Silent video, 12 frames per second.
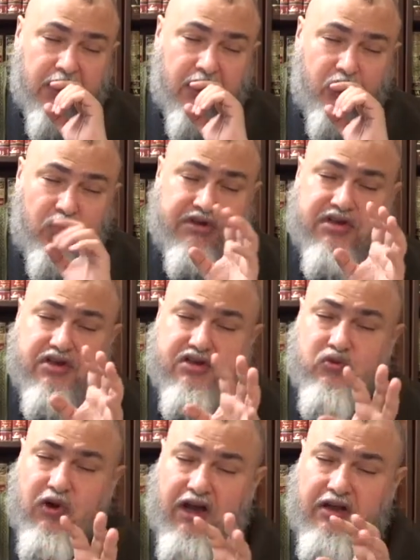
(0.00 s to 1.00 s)
with
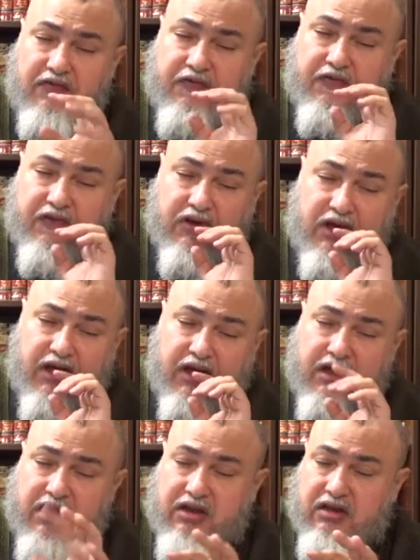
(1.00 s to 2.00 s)
his wife
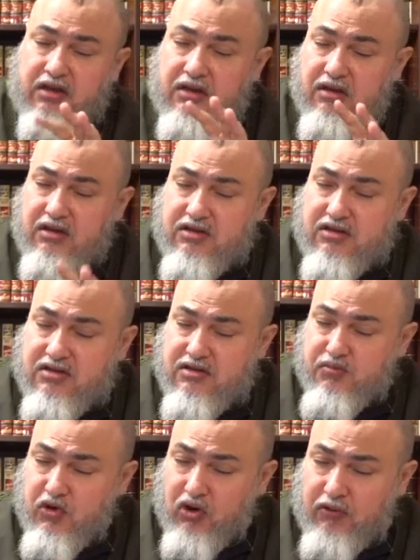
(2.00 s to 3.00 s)
and his
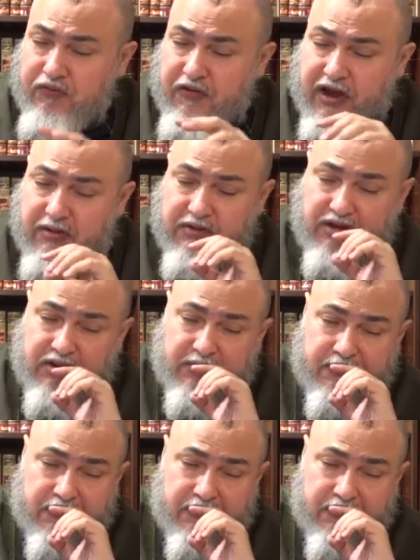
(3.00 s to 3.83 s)
small family,